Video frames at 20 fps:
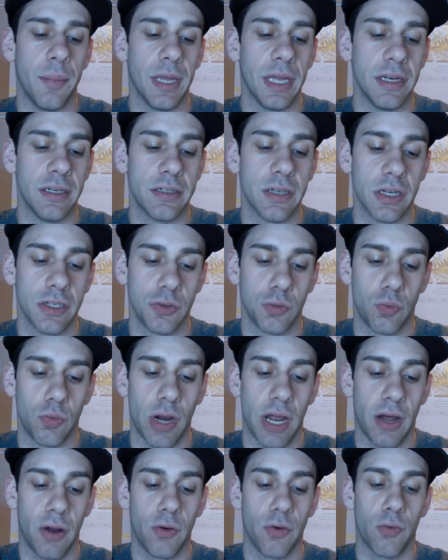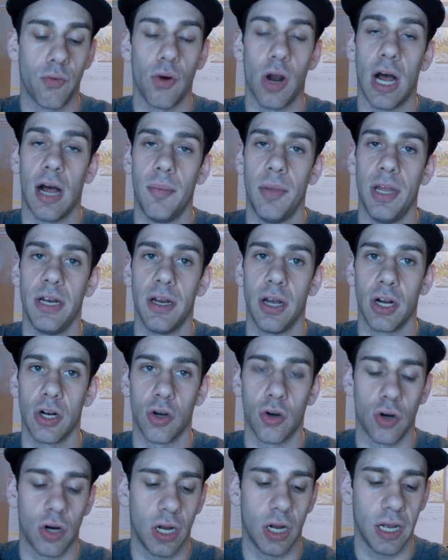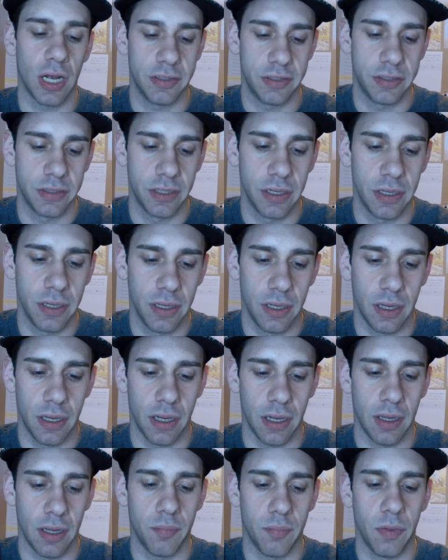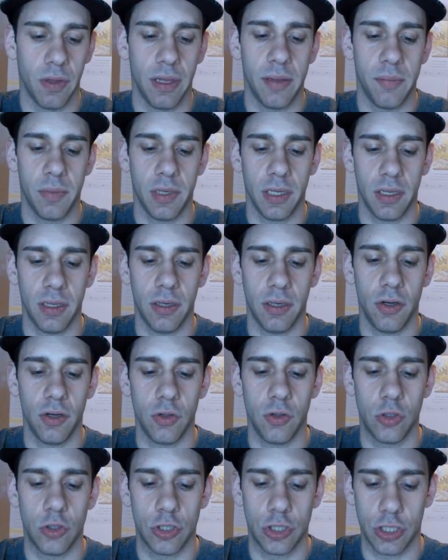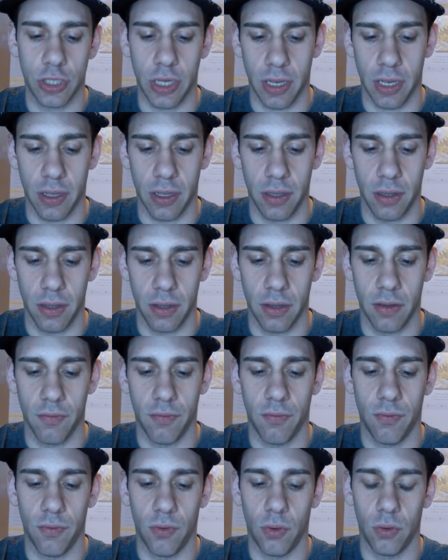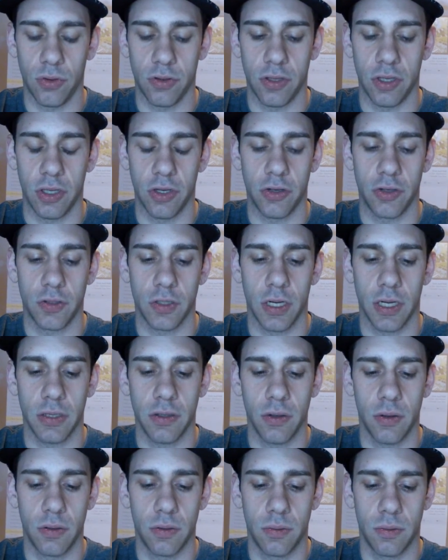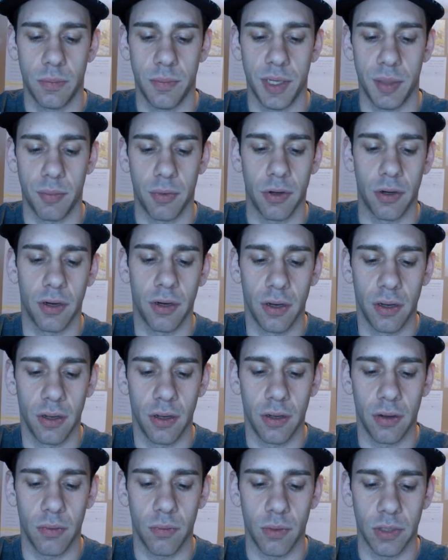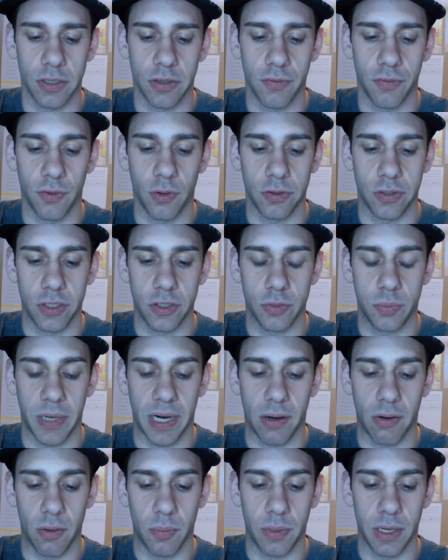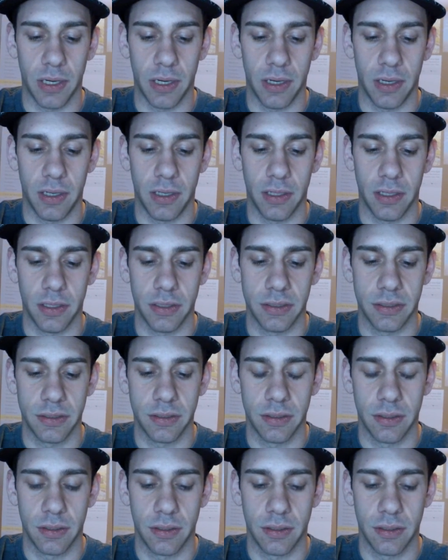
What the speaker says: It does round robin across. Let me check the voltage. I don't remember what the voltage power band is.